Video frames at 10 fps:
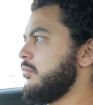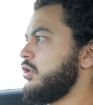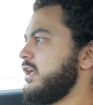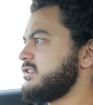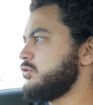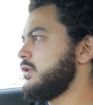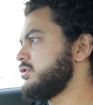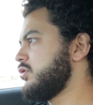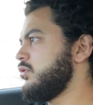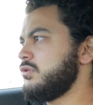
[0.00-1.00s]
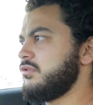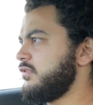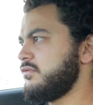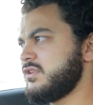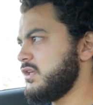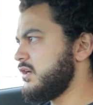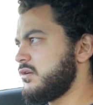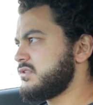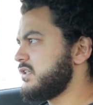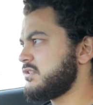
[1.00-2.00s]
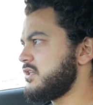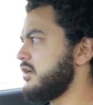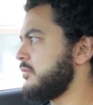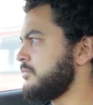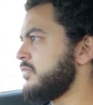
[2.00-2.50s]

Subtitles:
But as soon as you go into the 5th gear or 6th gear,